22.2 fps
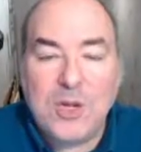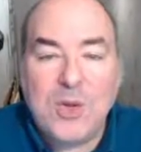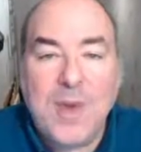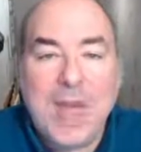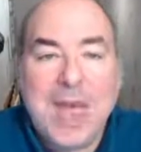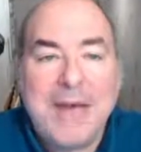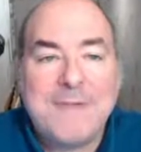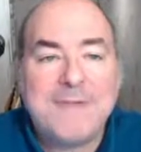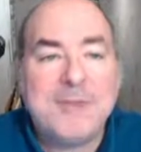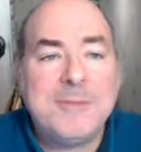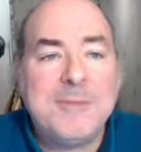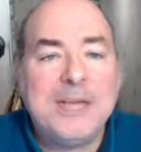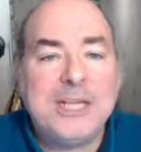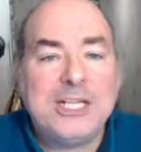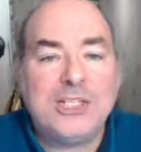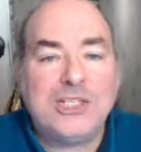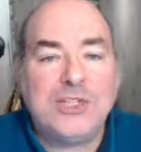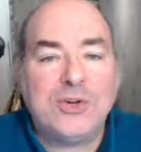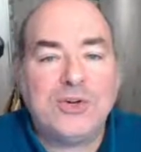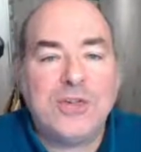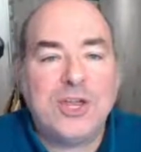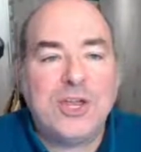You have to make
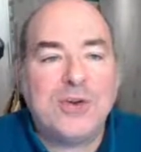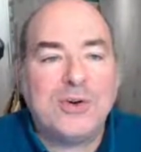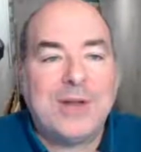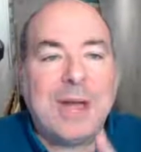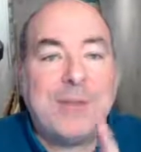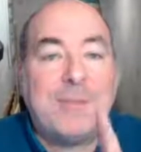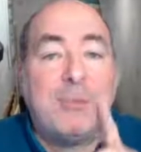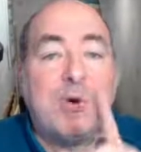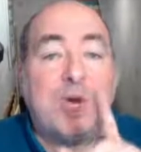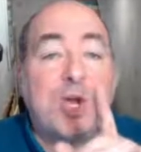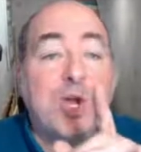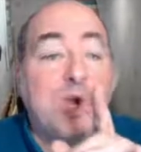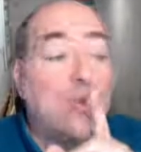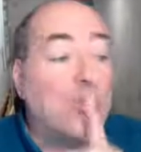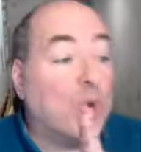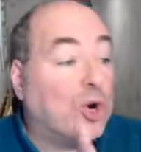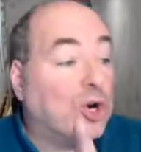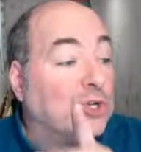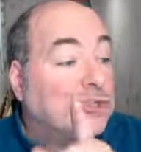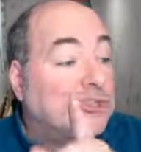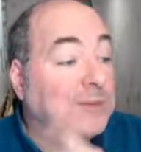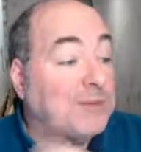sure that you're not putting
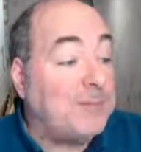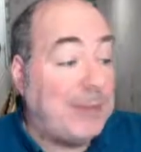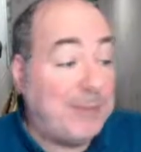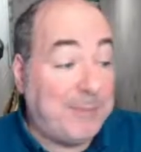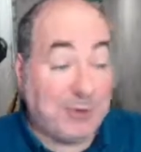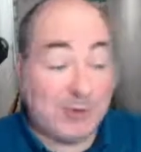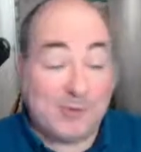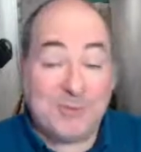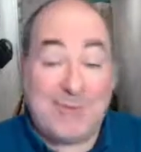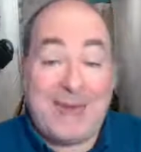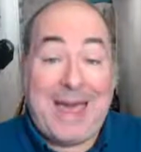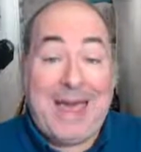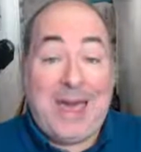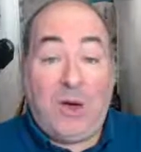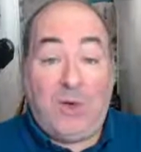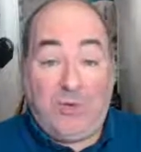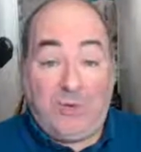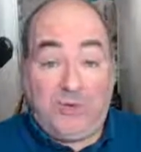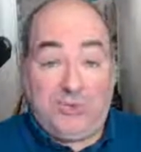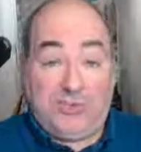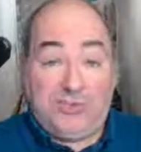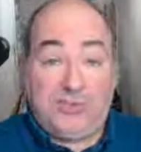words in people's
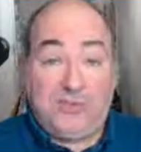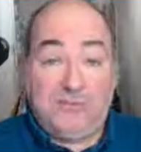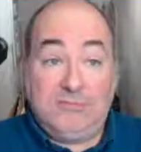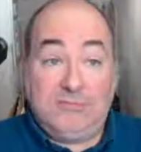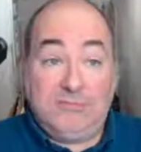mouths.